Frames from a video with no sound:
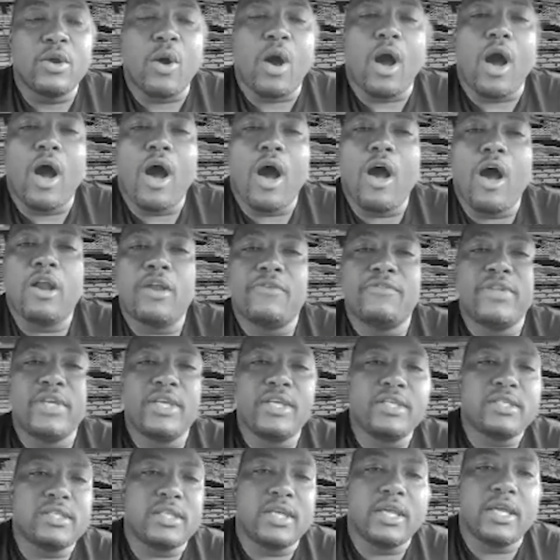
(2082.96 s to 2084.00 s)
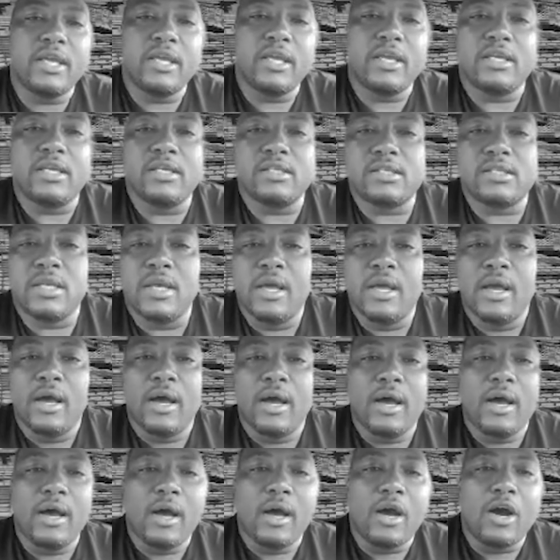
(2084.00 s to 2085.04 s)
all of these things
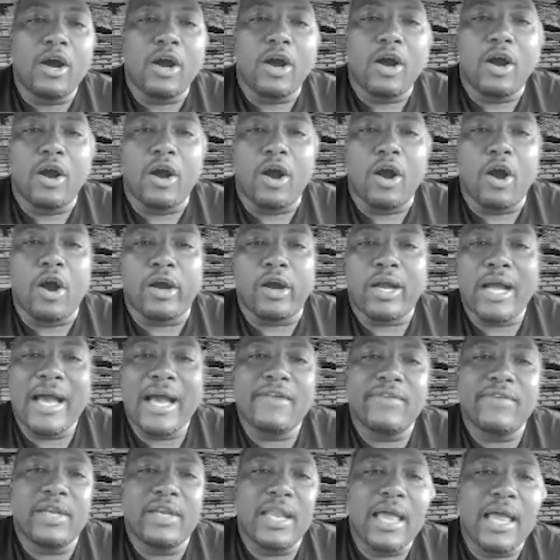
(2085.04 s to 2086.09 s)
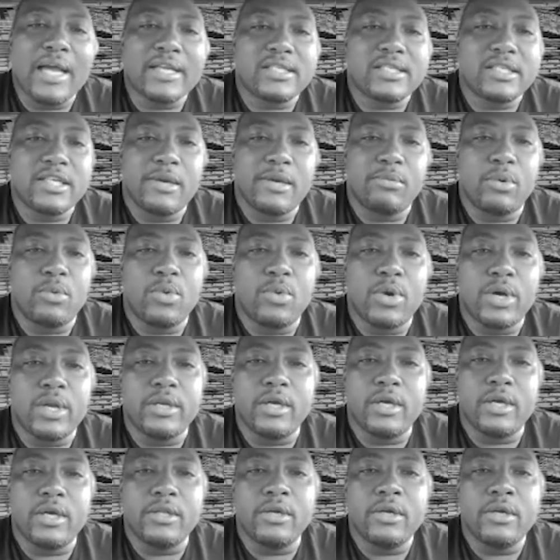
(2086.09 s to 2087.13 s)
are kind of in lockstep with one
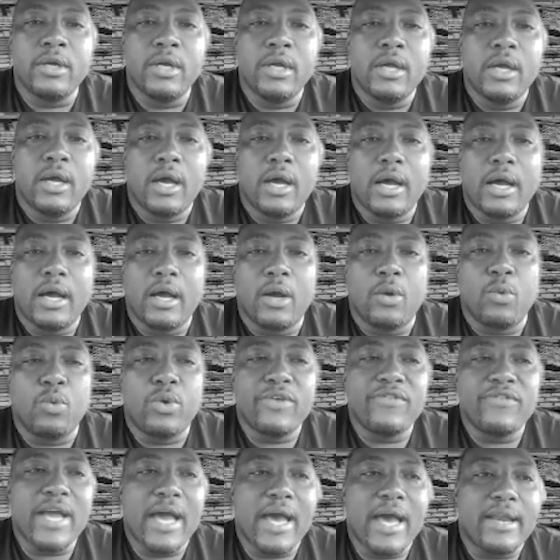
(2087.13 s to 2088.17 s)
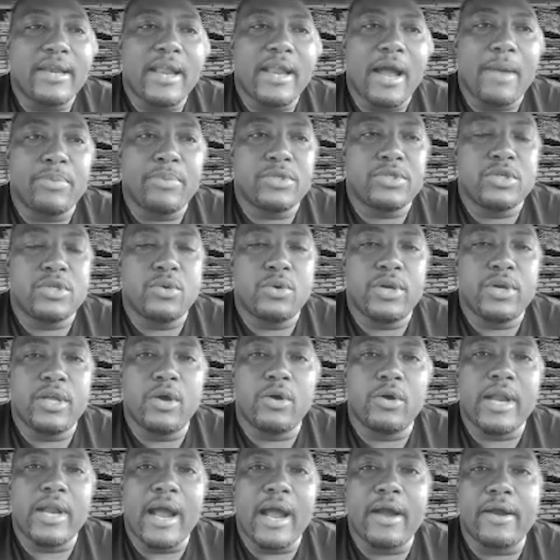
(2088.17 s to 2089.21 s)
another. And we've got an opportunity
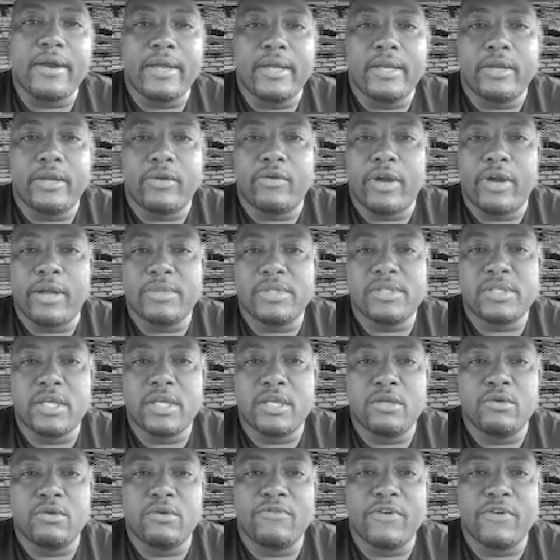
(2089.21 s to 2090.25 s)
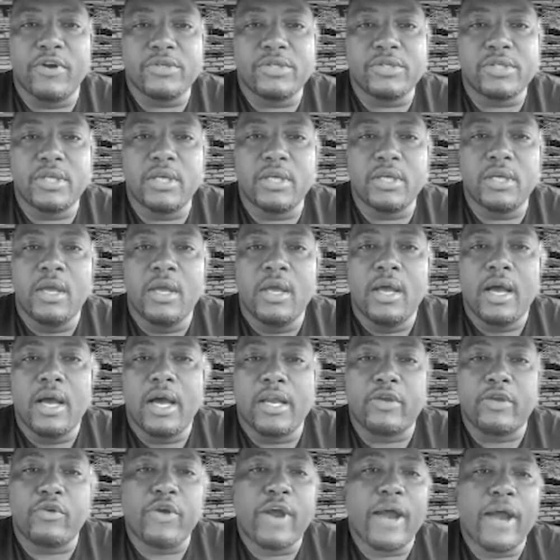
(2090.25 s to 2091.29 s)
on our end at Grambling State University
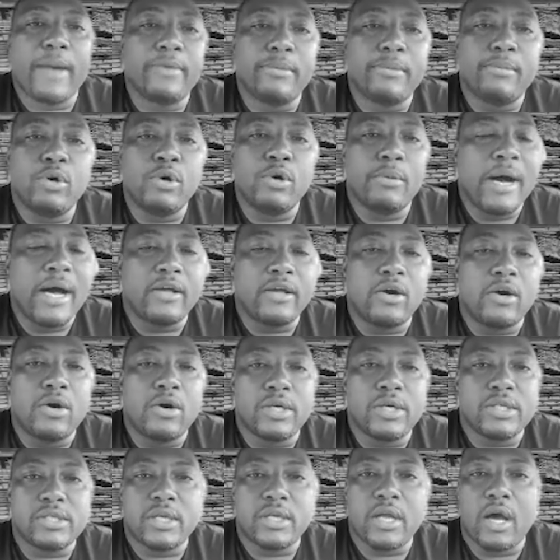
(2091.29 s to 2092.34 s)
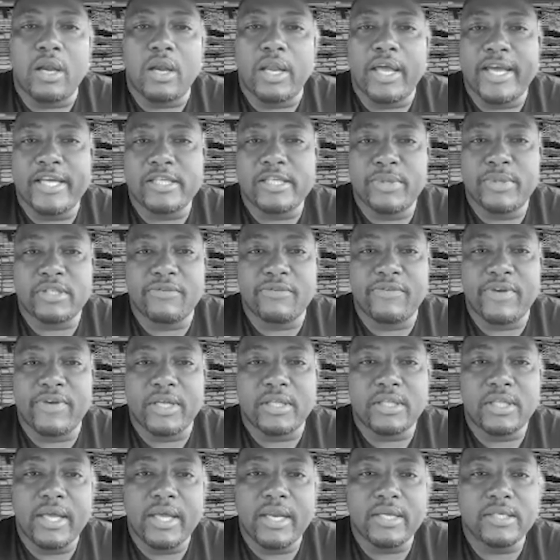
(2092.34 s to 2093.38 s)
to grab the bull by the horns in all aspects of
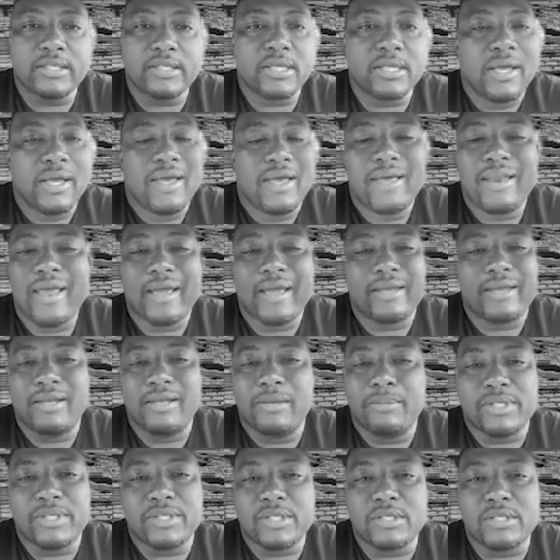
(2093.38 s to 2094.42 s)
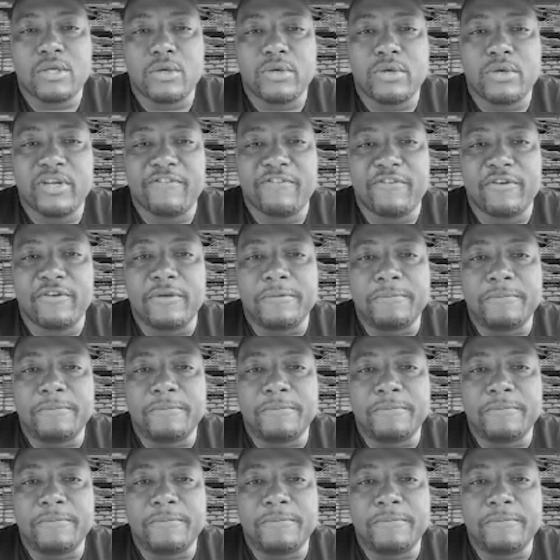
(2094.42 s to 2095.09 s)
athletics, and academics is no different.